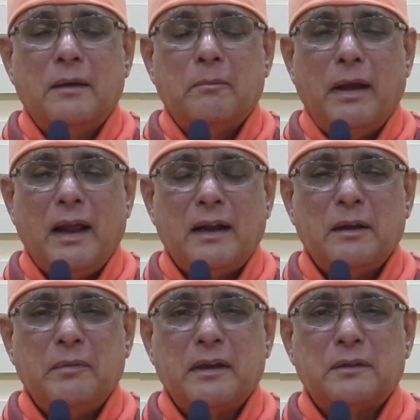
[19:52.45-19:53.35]

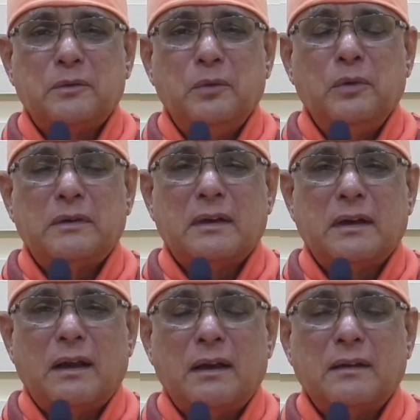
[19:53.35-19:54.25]
Pandemic, schools and
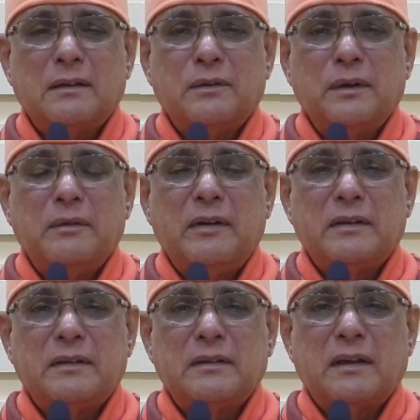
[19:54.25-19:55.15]
colleges,
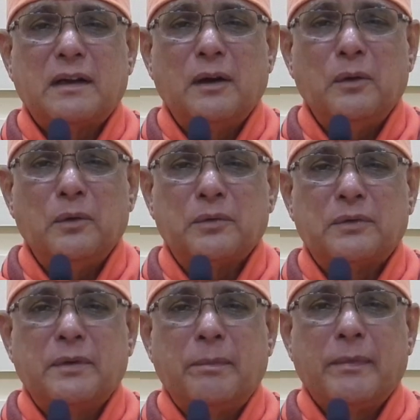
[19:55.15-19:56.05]
universities are
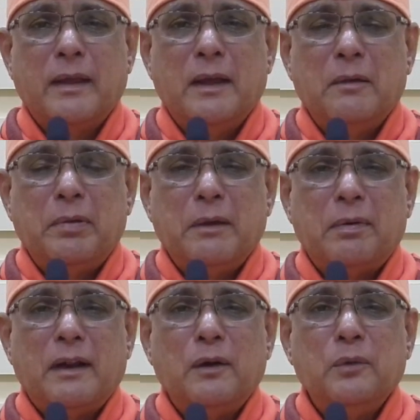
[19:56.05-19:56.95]
closed.
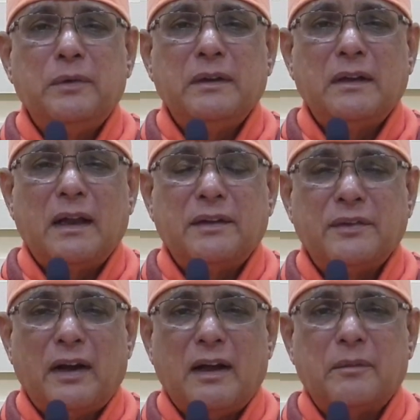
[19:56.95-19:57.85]
People are losing their
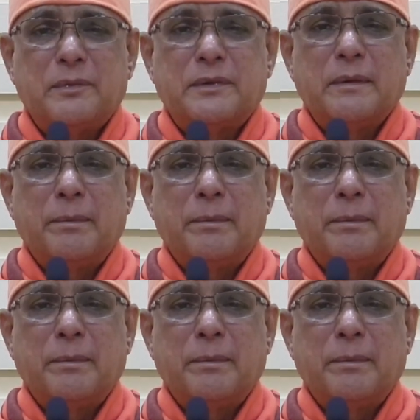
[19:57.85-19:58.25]
jobs